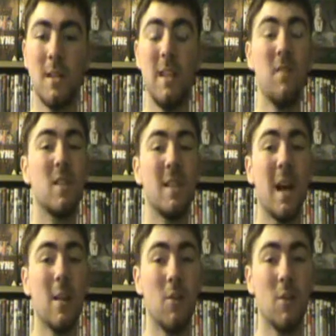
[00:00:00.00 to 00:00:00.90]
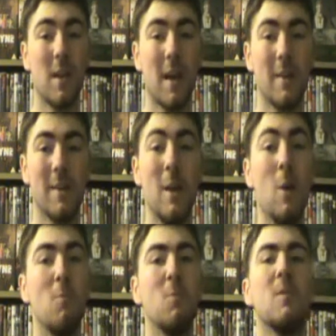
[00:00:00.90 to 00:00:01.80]
Steven Seagal, on the other hand,
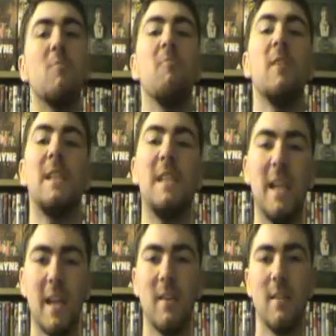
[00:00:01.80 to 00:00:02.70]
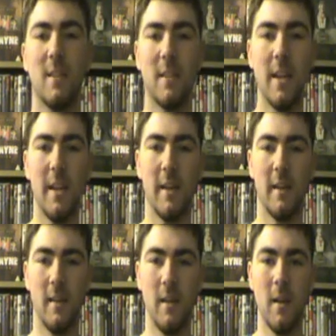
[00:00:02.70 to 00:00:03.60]
was ridiculous here.
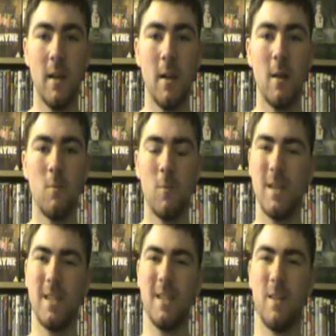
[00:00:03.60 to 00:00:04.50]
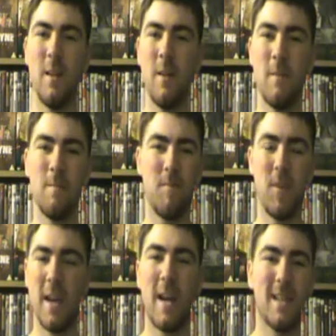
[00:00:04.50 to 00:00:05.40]
With his
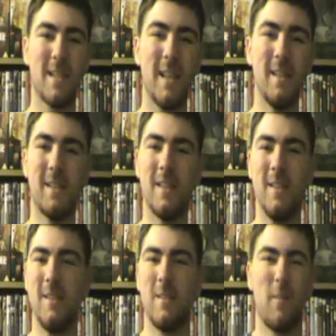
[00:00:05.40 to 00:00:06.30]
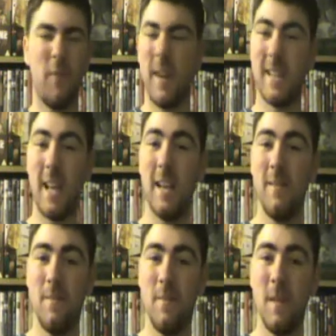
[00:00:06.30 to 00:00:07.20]
fake accent and fake
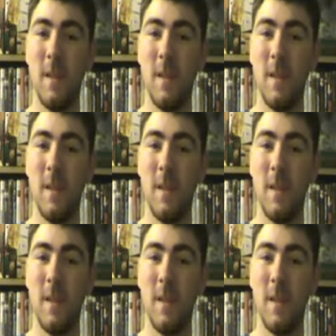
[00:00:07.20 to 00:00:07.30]
tan,